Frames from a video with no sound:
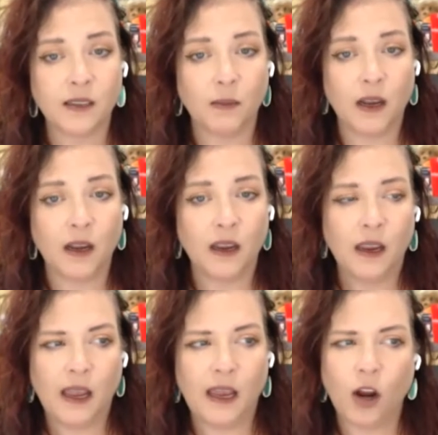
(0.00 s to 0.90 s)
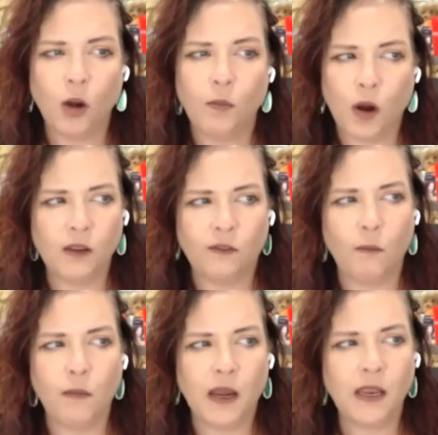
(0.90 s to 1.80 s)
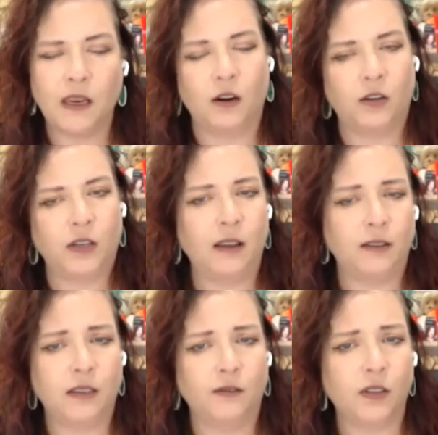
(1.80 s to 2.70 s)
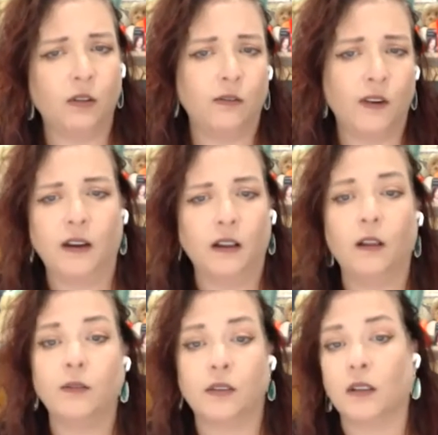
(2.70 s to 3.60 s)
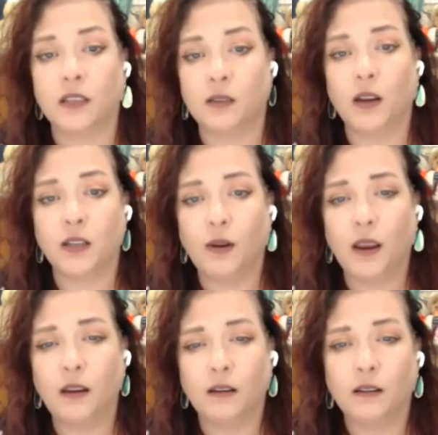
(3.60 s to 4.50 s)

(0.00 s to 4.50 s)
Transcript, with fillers: I mean, in our market for many years, houses have sold very close to list price, right?